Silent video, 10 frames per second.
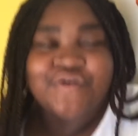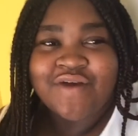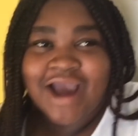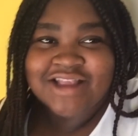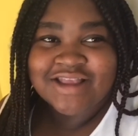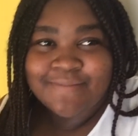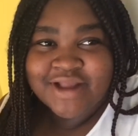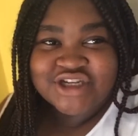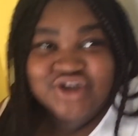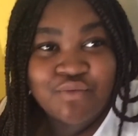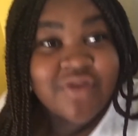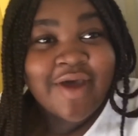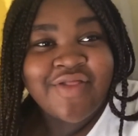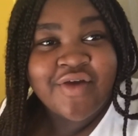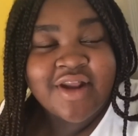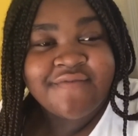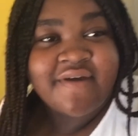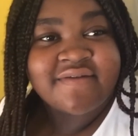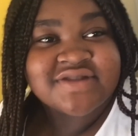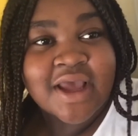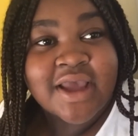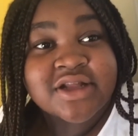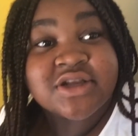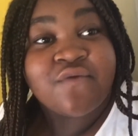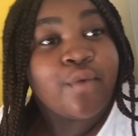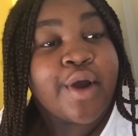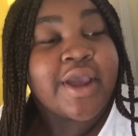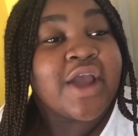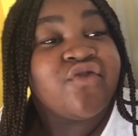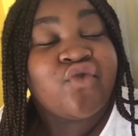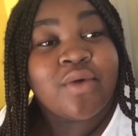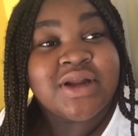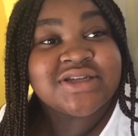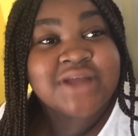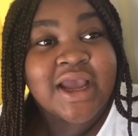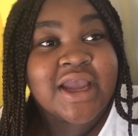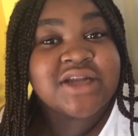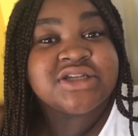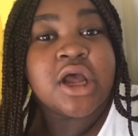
forgot to mention, with that 35 seconds of work and 20 seconds